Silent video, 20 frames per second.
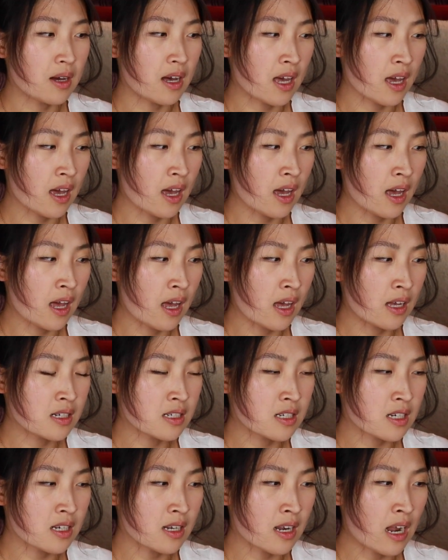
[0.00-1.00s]

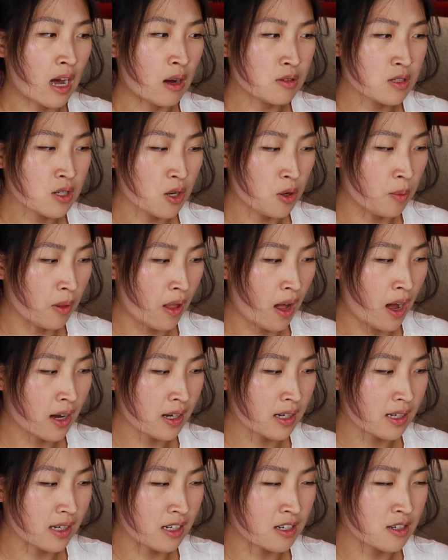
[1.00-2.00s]
And now it's all
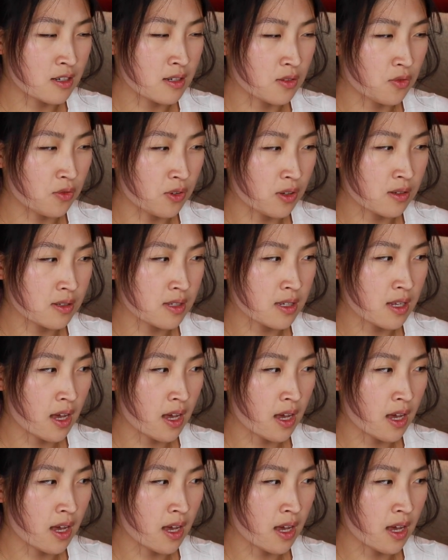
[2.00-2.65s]
black, and it just feels